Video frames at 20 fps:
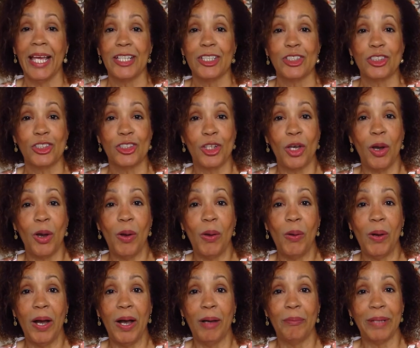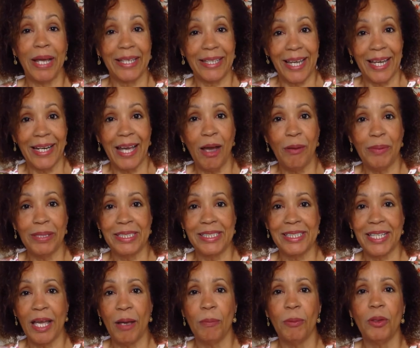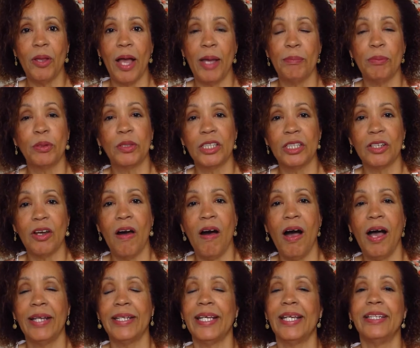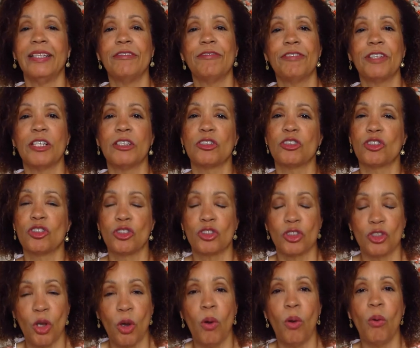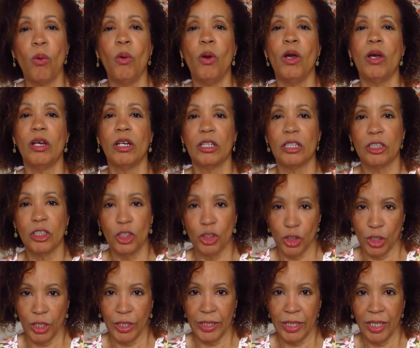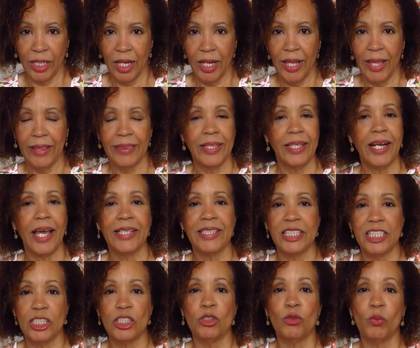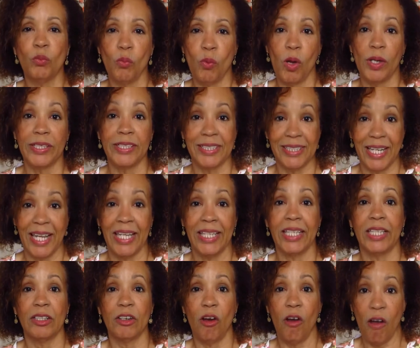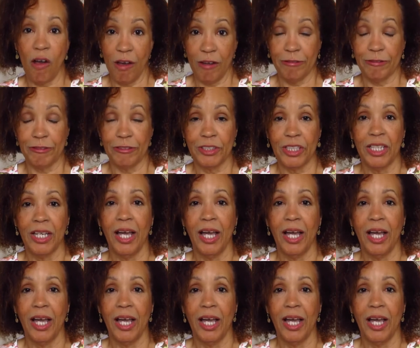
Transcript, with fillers: So um, I got out my sample, I put it on, and it felt so good that I didn't want to take it off.